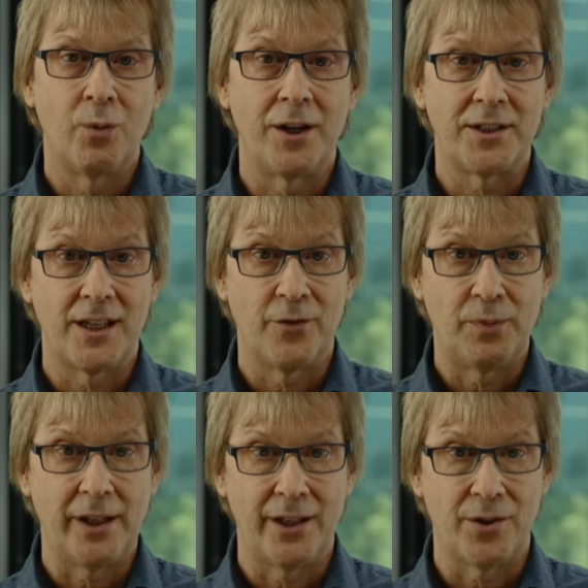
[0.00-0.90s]
Sony saw an
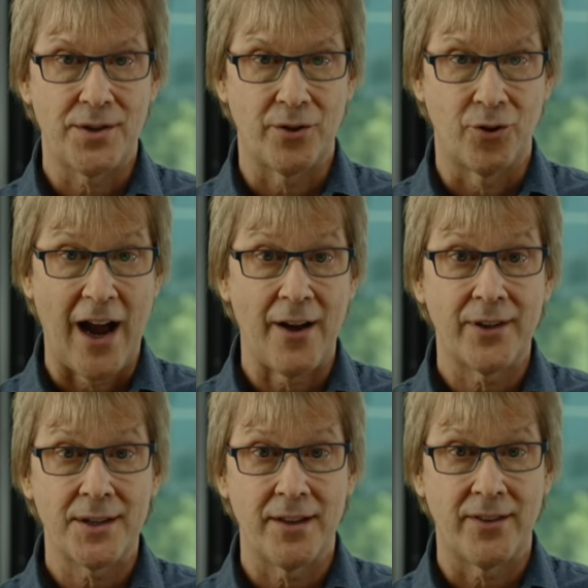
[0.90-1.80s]
opportunity with the
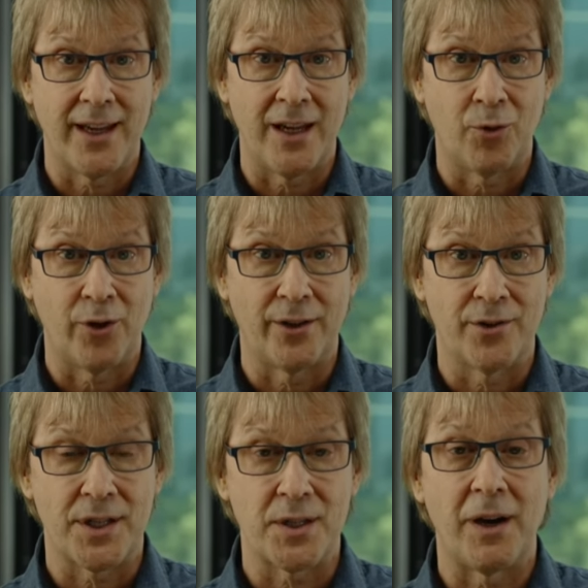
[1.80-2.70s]
PlayStation.
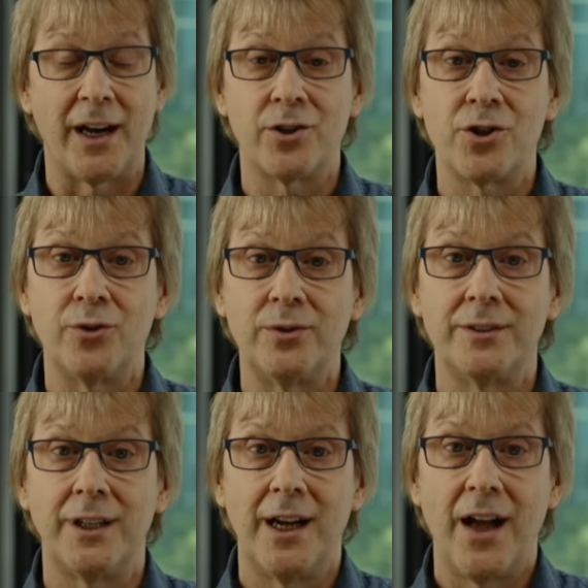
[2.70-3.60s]
Why can only
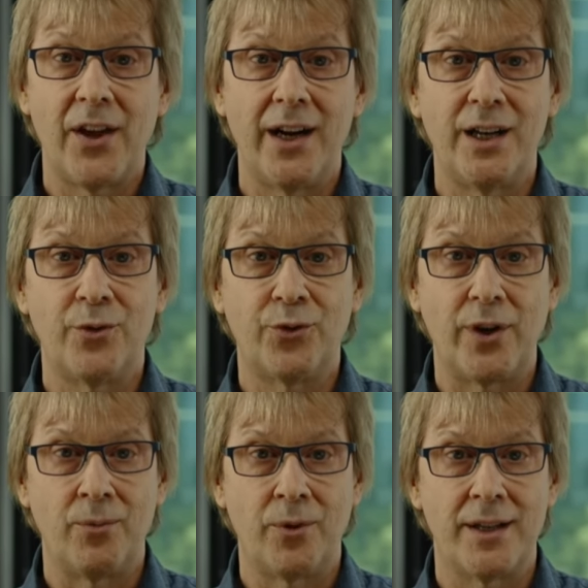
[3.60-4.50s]
iPhone and
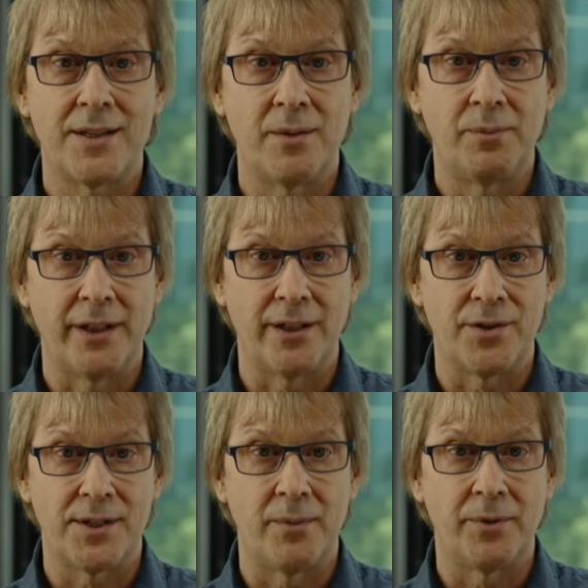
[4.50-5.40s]
Apple do it? Why
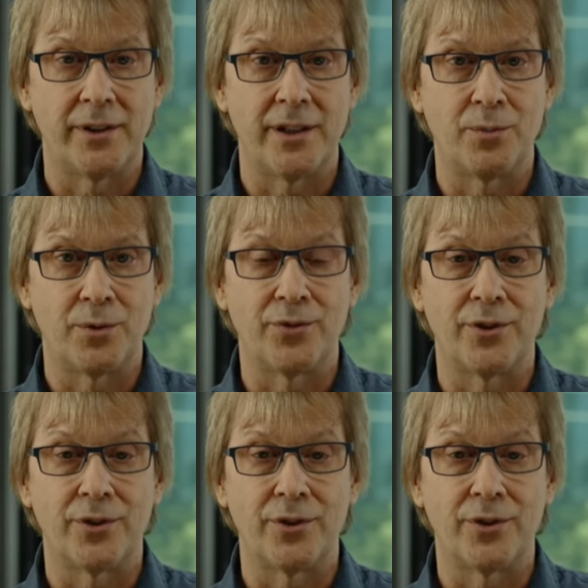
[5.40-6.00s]
not? Why can't we